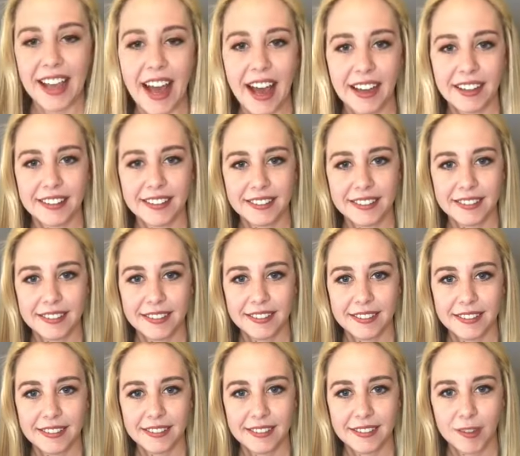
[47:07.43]
Yeah.
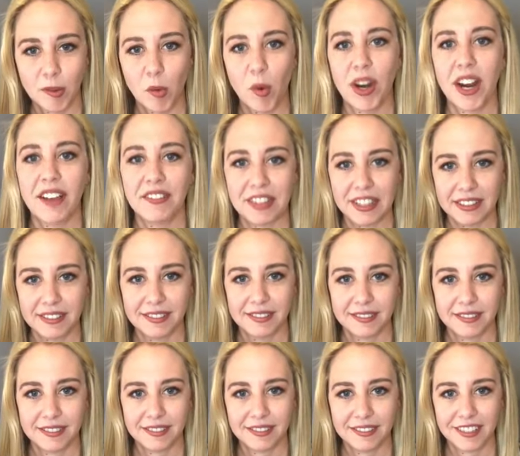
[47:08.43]
What of it?
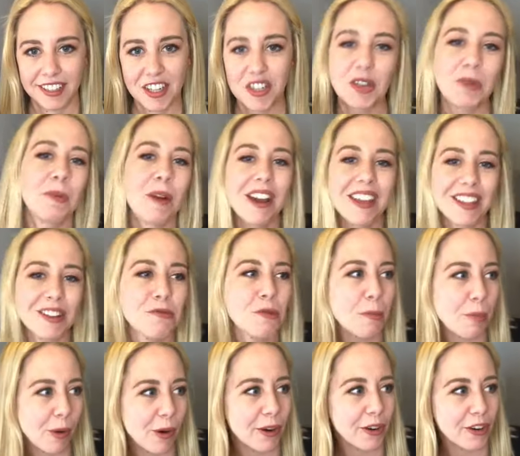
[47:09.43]
She'd probably then
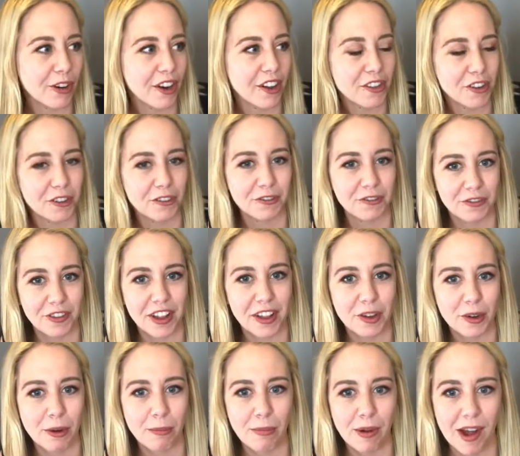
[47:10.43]
report her other
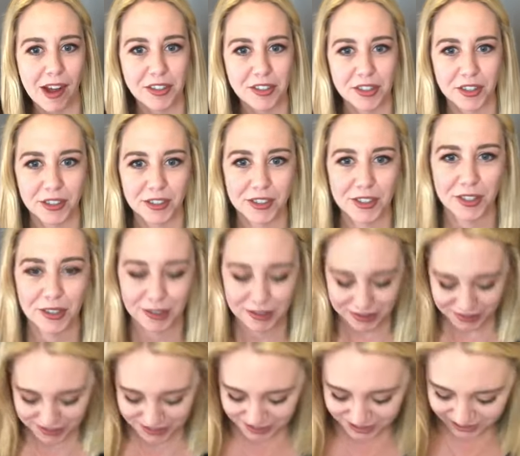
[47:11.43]
fellow imposter
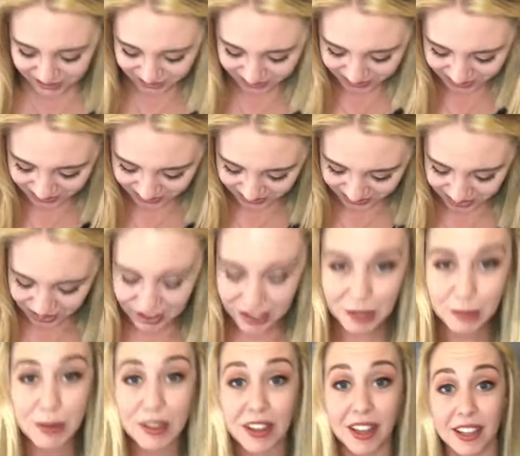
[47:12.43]
too.
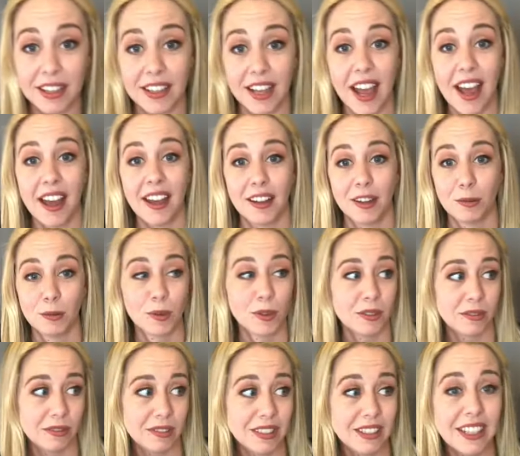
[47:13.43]
Just to be like, yeah,
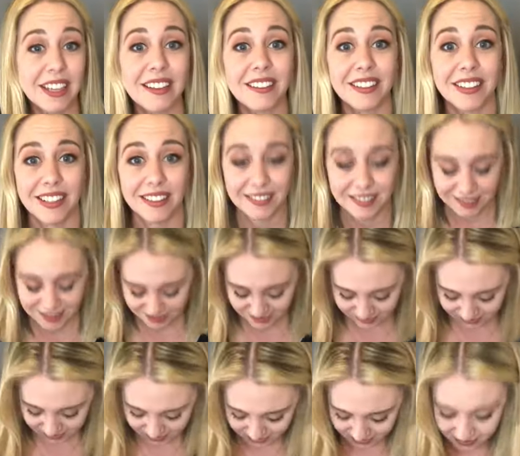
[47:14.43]
we're killing it.
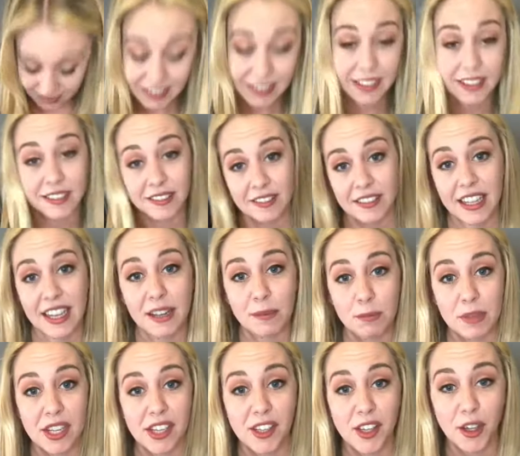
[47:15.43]

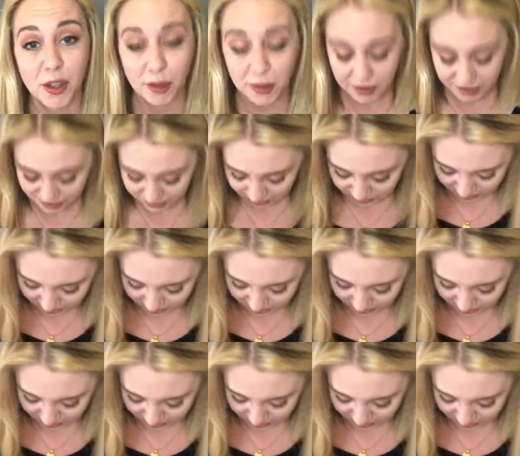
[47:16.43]
It being you.